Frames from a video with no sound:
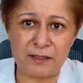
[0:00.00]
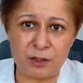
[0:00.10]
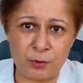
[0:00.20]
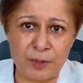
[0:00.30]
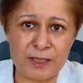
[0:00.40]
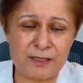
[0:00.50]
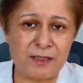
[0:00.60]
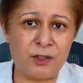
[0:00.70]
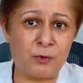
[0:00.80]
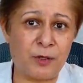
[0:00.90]
in US
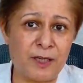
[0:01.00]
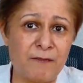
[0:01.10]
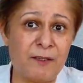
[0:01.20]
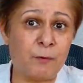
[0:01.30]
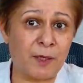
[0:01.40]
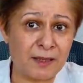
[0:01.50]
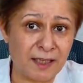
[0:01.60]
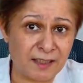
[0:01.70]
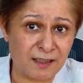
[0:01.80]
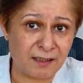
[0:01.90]
and UK, we won
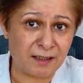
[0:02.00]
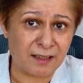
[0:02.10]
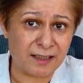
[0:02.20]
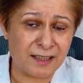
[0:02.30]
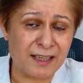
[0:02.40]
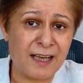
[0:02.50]
that grant.